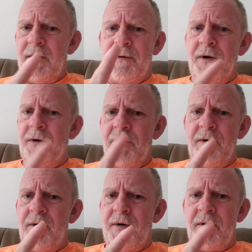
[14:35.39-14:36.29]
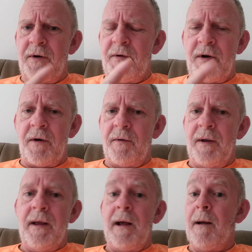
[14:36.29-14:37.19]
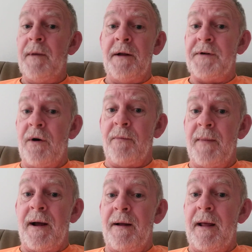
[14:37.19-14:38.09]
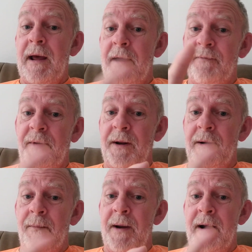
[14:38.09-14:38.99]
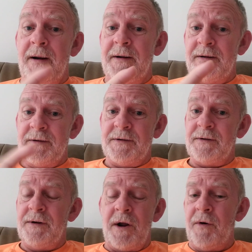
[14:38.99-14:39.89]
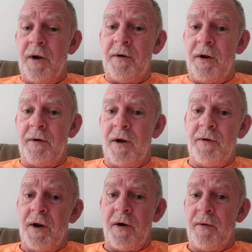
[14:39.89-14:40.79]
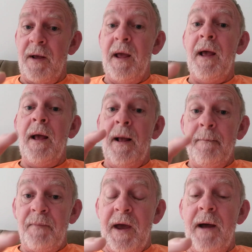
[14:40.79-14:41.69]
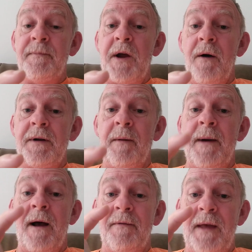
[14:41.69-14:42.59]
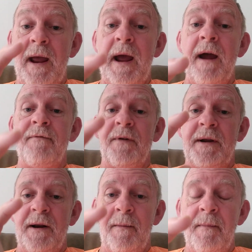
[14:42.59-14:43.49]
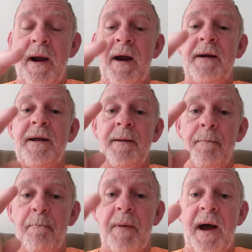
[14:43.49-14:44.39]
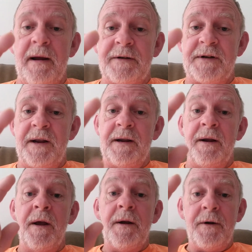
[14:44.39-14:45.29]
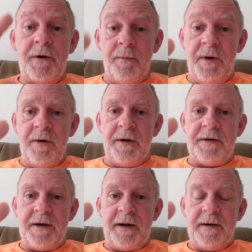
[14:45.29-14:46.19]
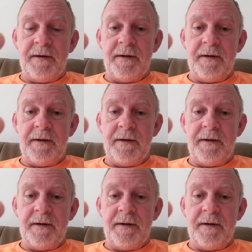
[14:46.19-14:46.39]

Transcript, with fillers: No, no, no, no, no, no, no. I'm not talking about African Americans. No, no, no, no, no. I'm talking about the African American boxing community.